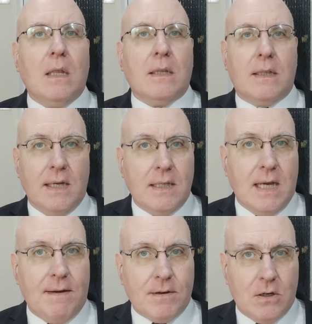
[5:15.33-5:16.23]
The thing they
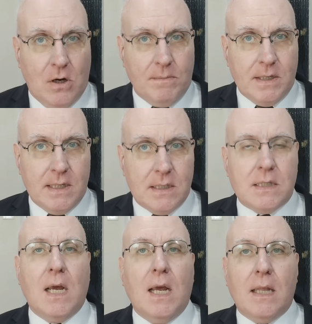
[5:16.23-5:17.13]
have in common is
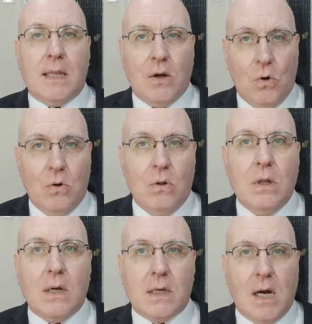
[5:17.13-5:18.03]
they're all
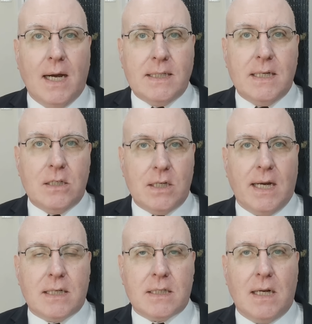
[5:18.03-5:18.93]
kiting
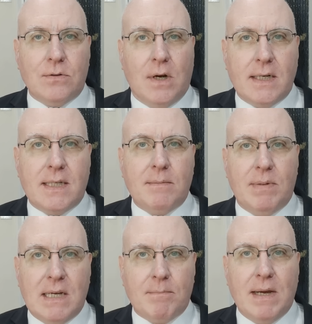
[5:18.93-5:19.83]
checks and writing
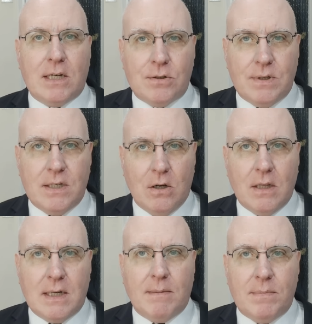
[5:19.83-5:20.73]
big imaginary
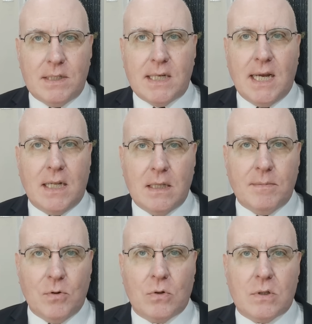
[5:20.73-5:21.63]
dollar numbers in the
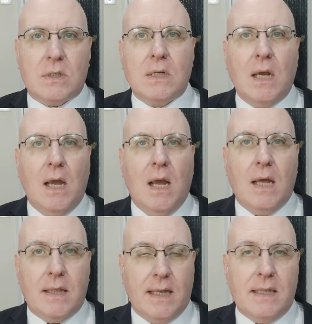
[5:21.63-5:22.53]
books.
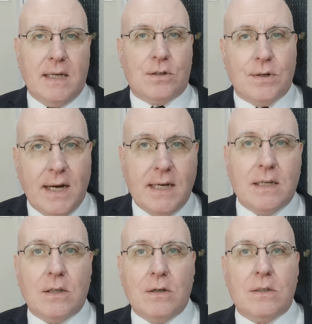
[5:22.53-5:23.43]
Then they're
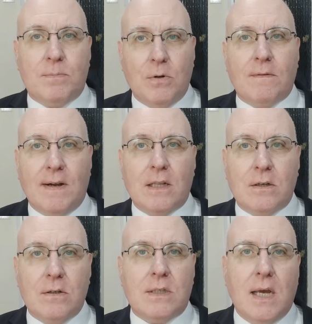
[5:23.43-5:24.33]
trading those book
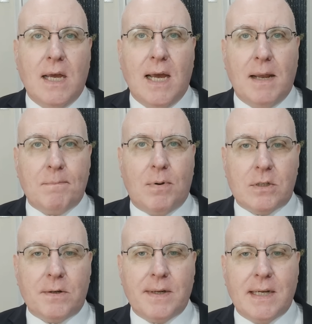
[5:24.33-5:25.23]
values and
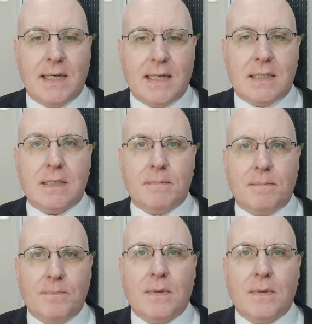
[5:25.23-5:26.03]
borrowing against them.